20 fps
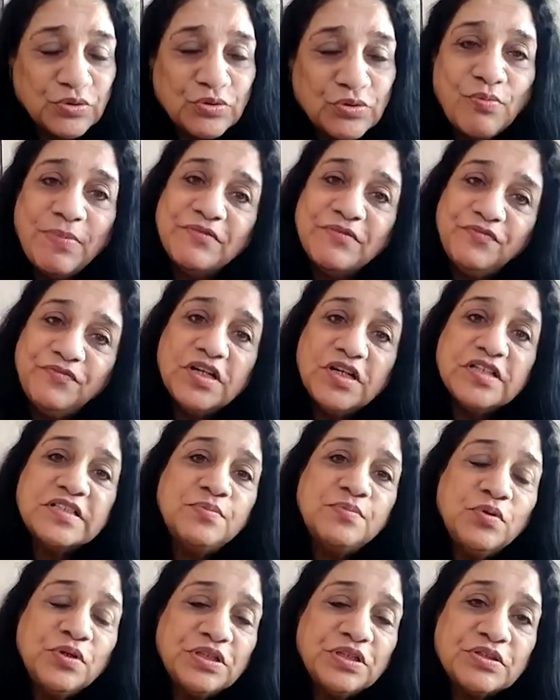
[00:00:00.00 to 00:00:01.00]
So my
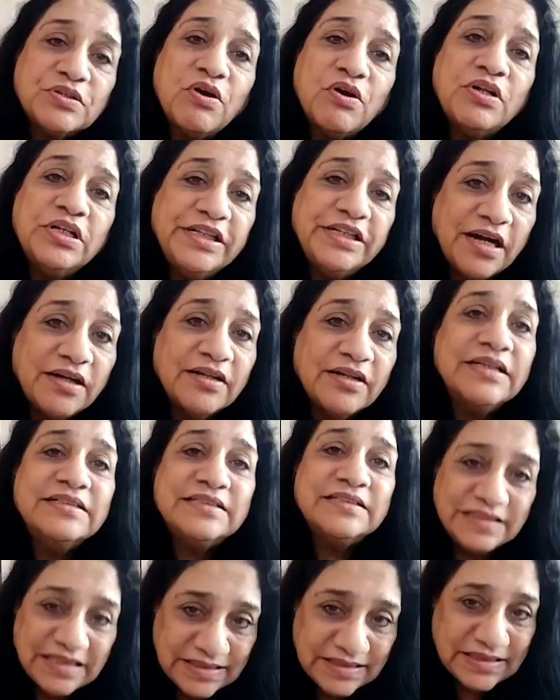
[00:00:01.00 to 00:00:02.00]
first book is called Young
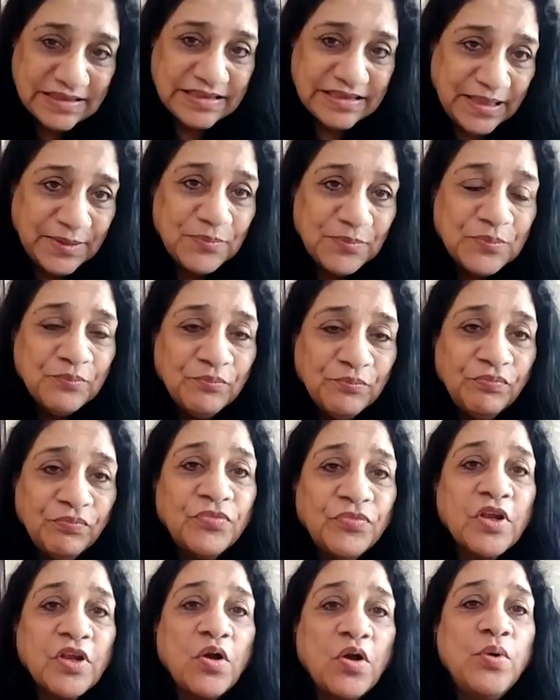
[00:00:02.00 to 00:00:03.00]
and 60,
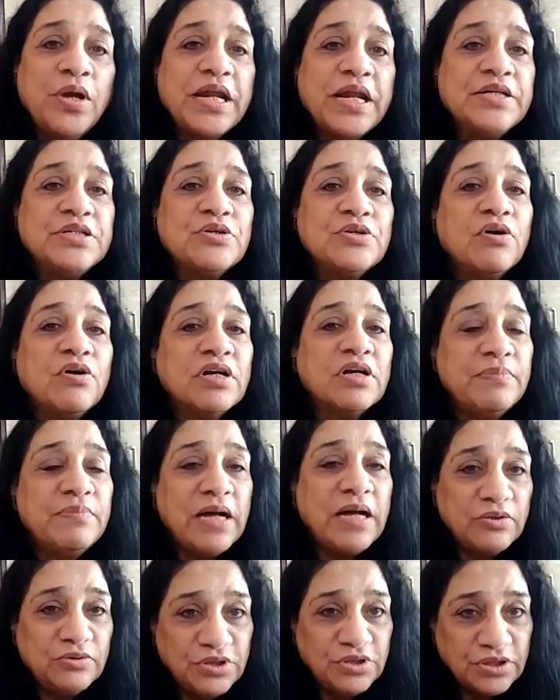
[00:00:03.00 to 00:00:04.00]
where I talk
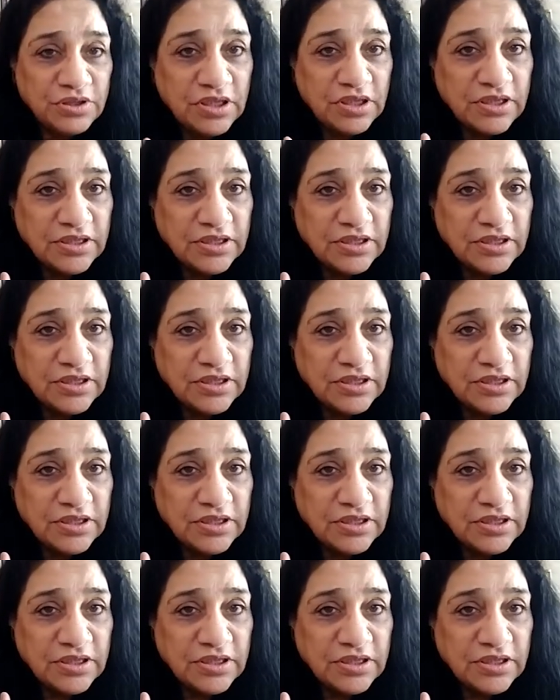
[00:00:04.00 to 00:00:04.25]
about,